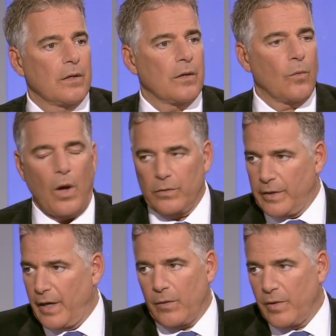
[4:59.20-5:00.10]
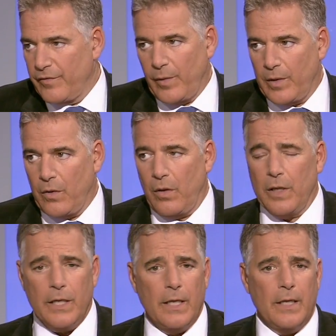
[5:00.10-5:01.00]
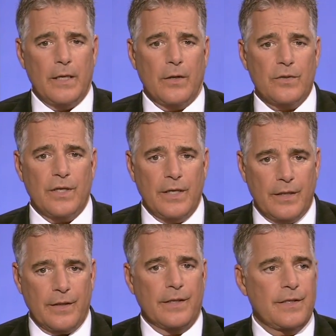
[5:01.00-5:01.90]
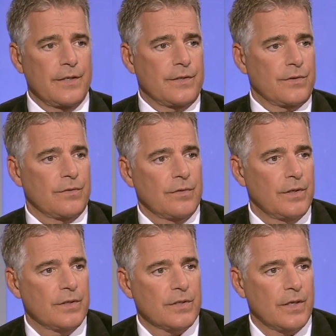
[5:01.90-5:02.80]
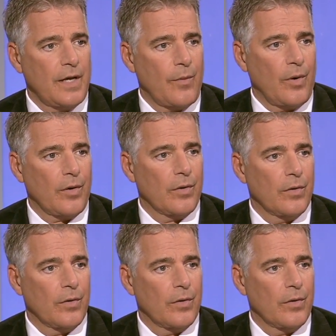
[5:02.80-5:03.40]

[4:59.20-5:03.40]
well care, whatever you want to call it, he goes in, he thinks he's in network.